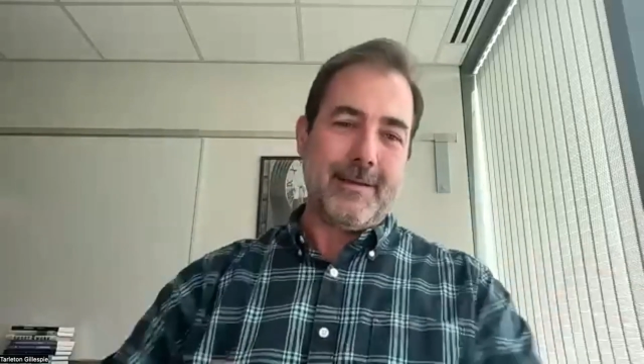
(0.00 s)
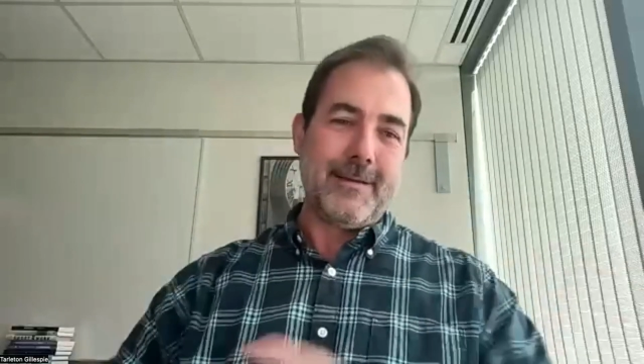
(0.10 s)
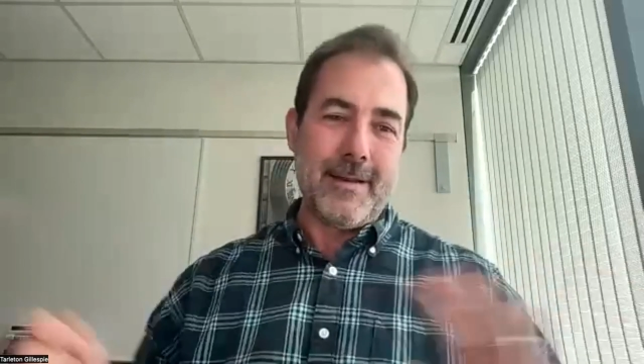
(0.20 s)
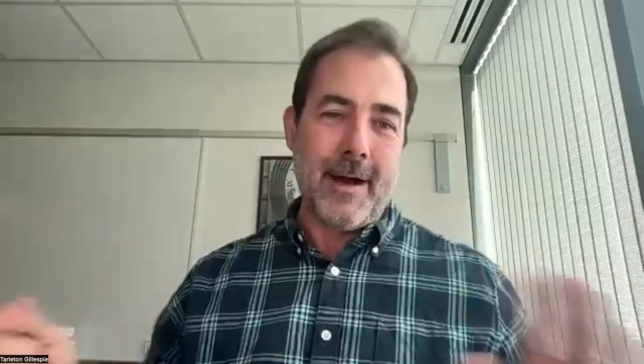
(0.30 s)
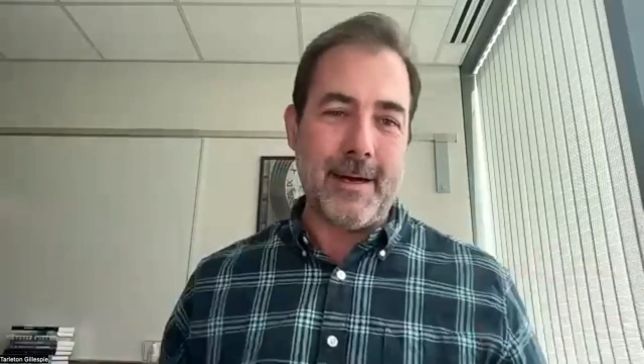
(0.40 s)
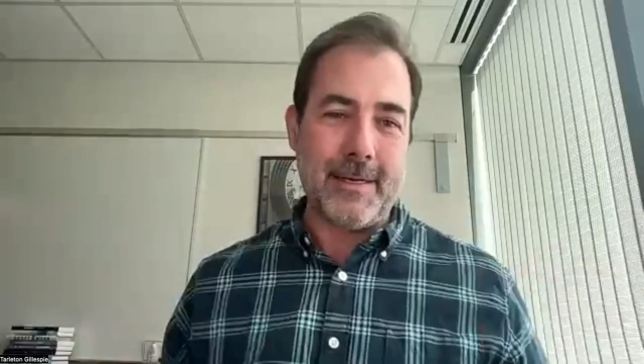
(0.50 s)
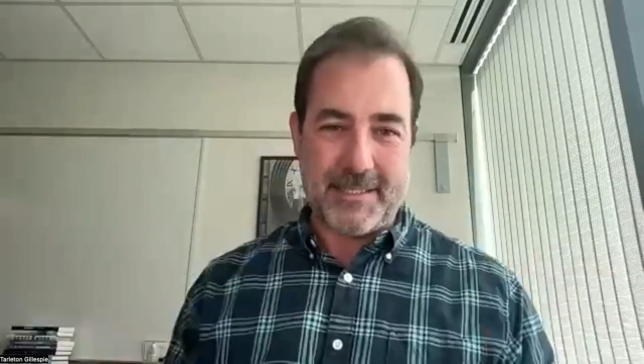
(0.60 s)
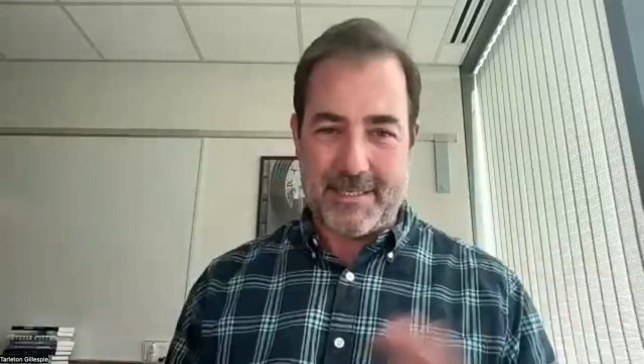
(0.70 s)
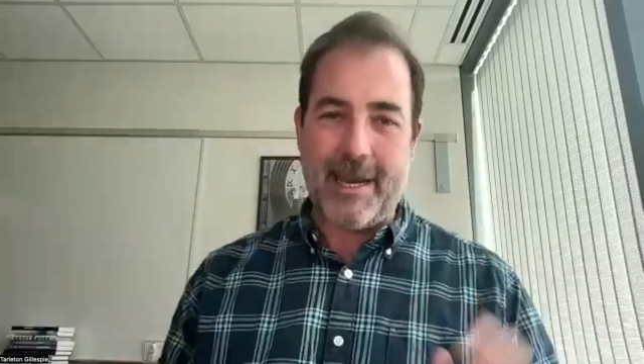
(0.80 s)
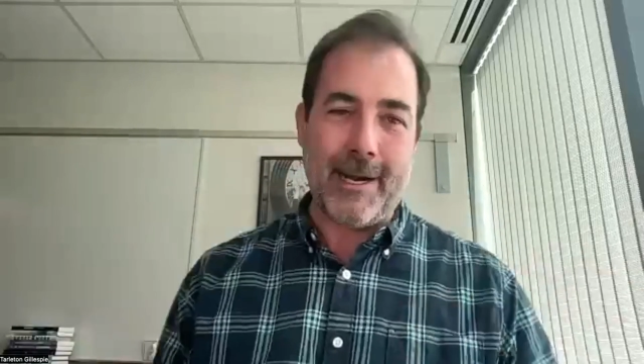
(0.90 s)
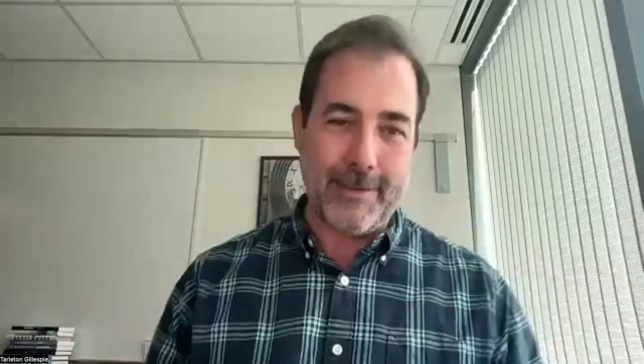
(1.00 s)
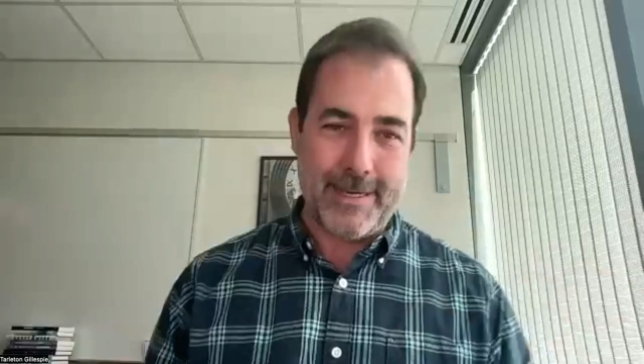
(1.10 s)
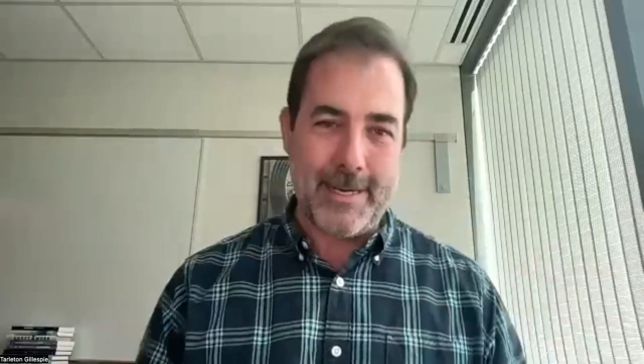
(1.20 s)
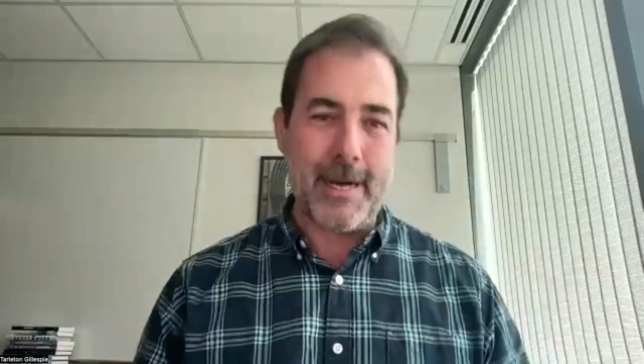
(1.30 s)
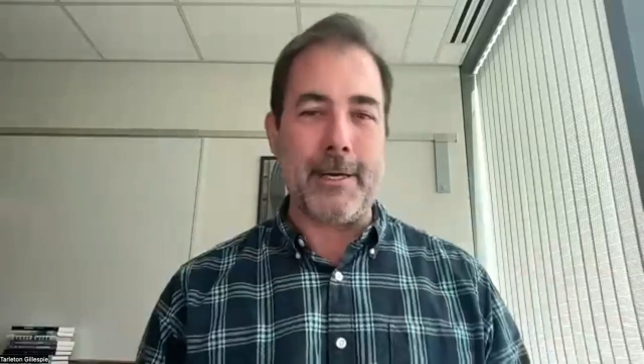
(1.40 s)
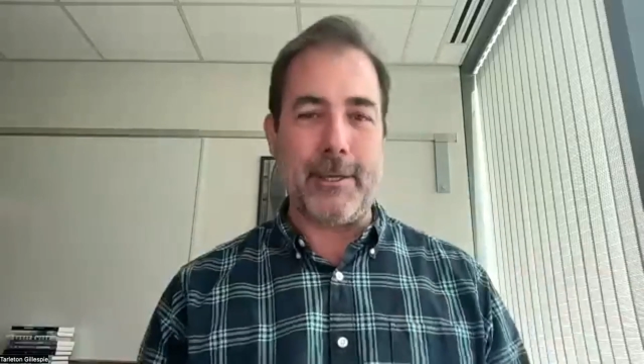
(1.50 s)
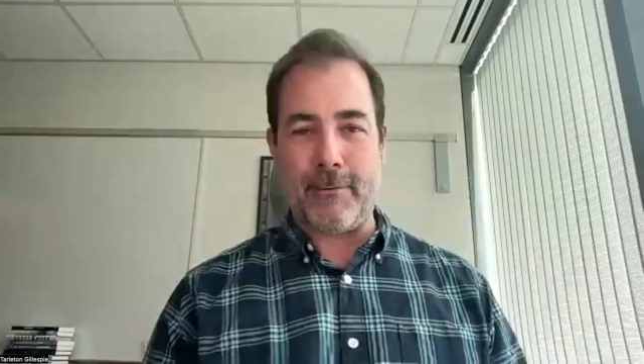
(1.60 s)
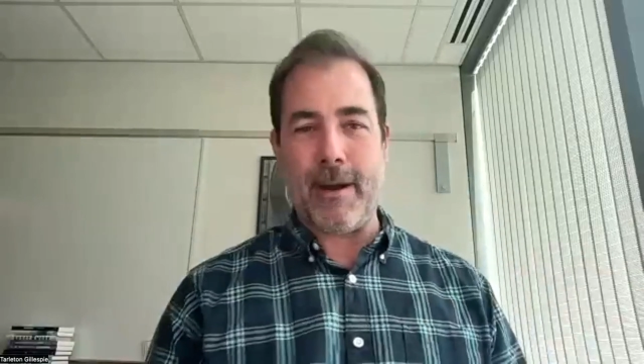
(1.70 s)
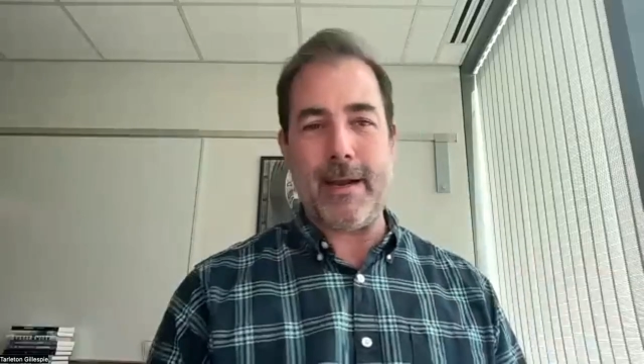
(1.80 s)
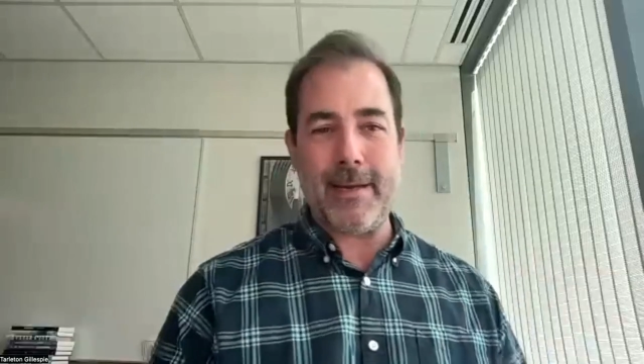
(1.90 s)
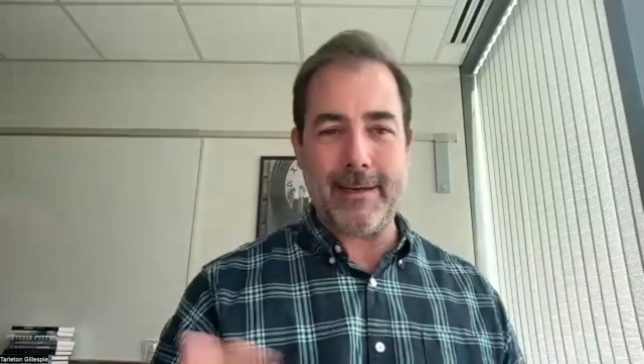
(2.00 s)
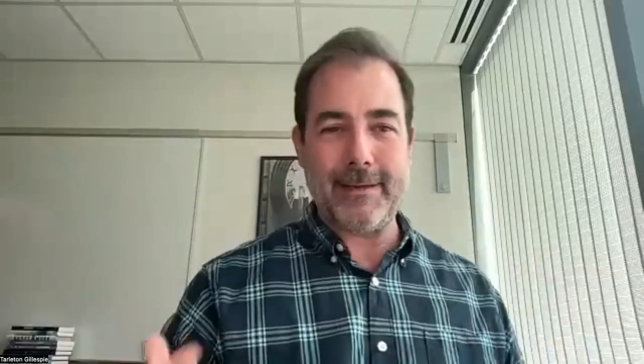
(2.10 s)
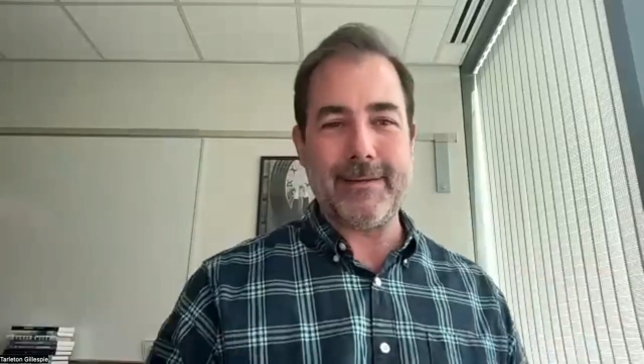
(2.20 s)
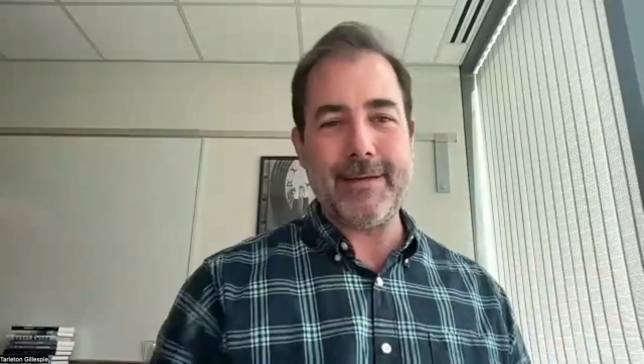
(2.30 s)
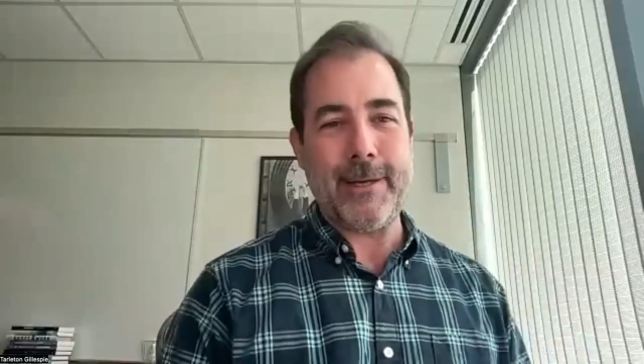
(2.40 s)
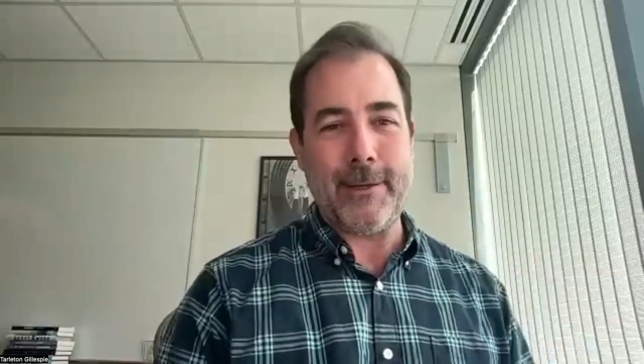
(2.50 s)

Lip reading: non-scary, non-threatening,